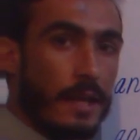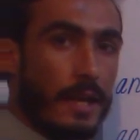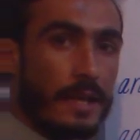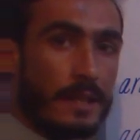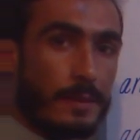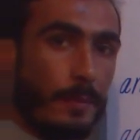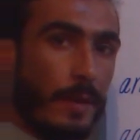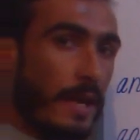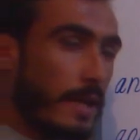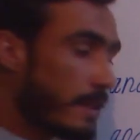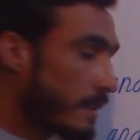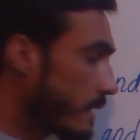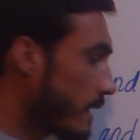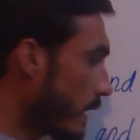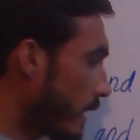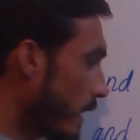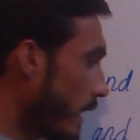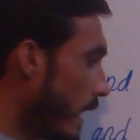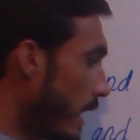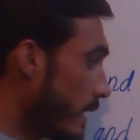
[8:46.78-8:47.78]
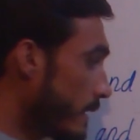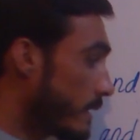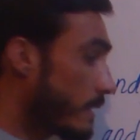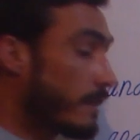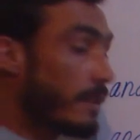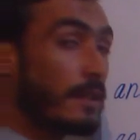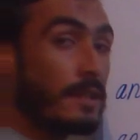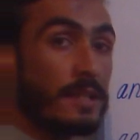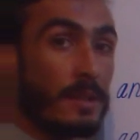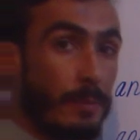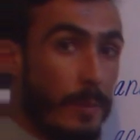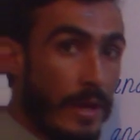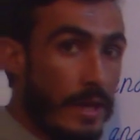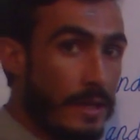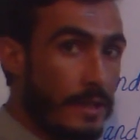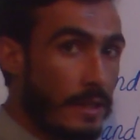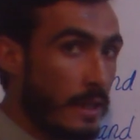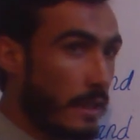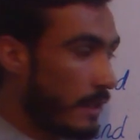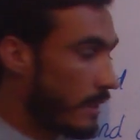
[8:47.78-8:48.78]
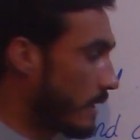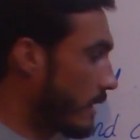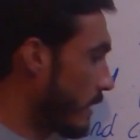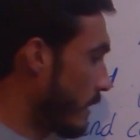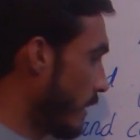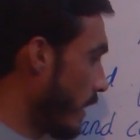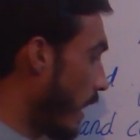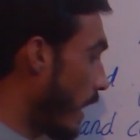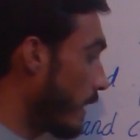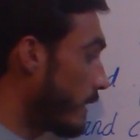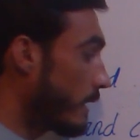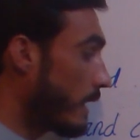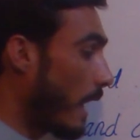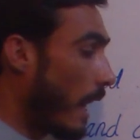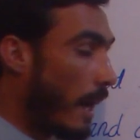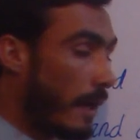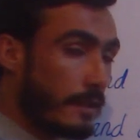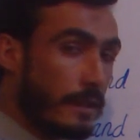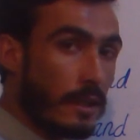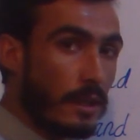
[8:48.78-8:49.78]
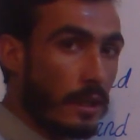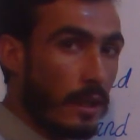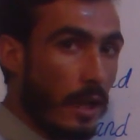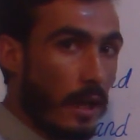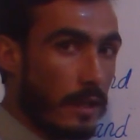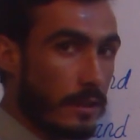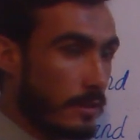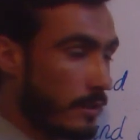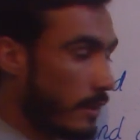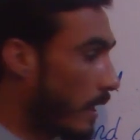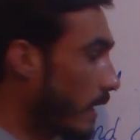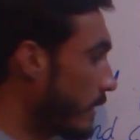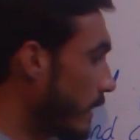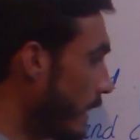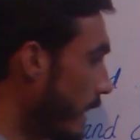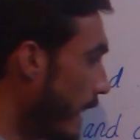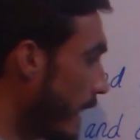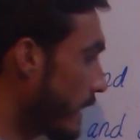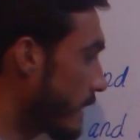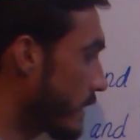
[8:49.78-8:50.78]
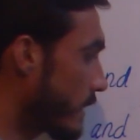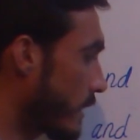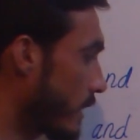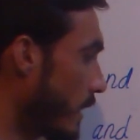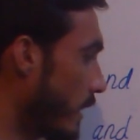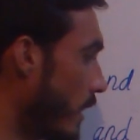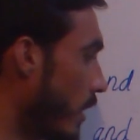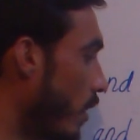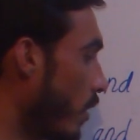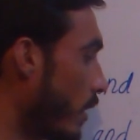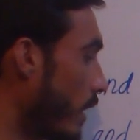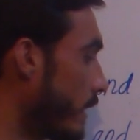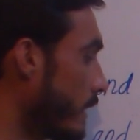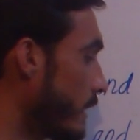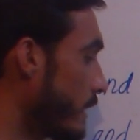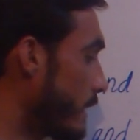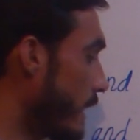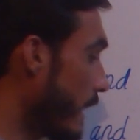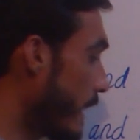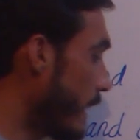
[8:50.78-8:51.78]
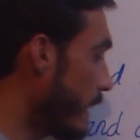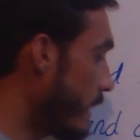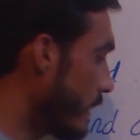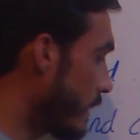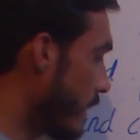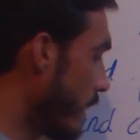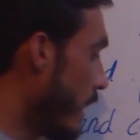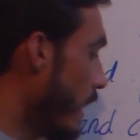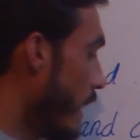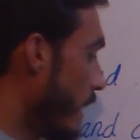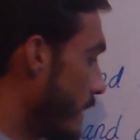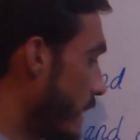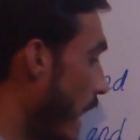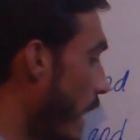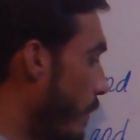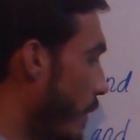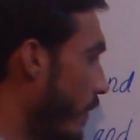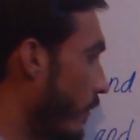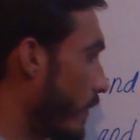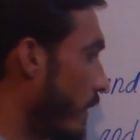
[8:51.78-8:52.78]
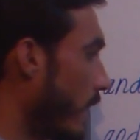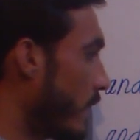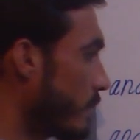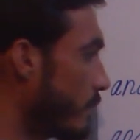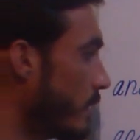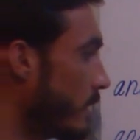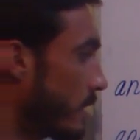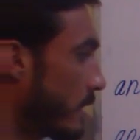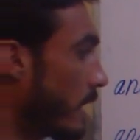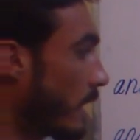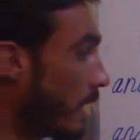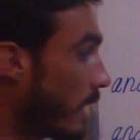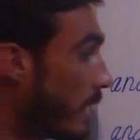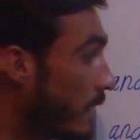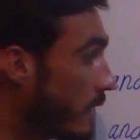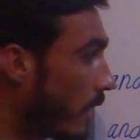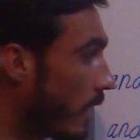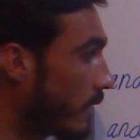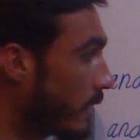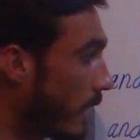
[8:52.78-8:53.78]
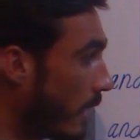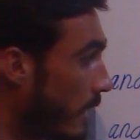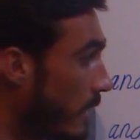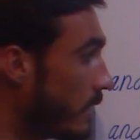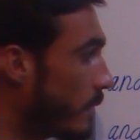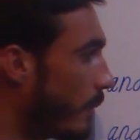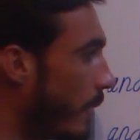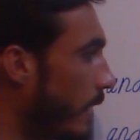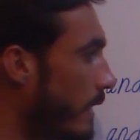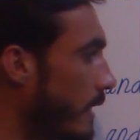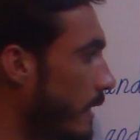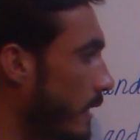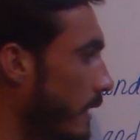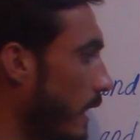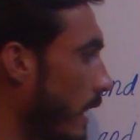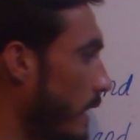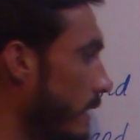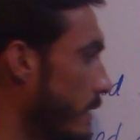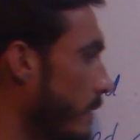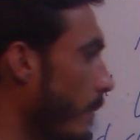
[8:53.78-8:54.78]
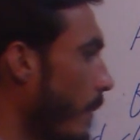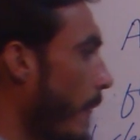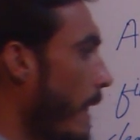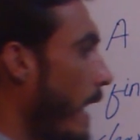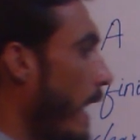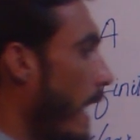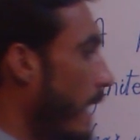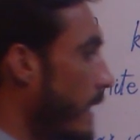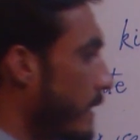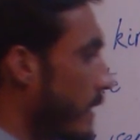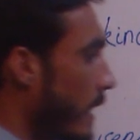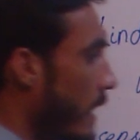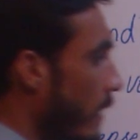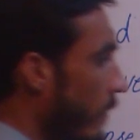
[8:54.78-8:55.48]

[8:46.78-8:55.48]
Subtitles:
it makes the class dependent on the other class, on the next or on the second type of class, means on the independent class. And here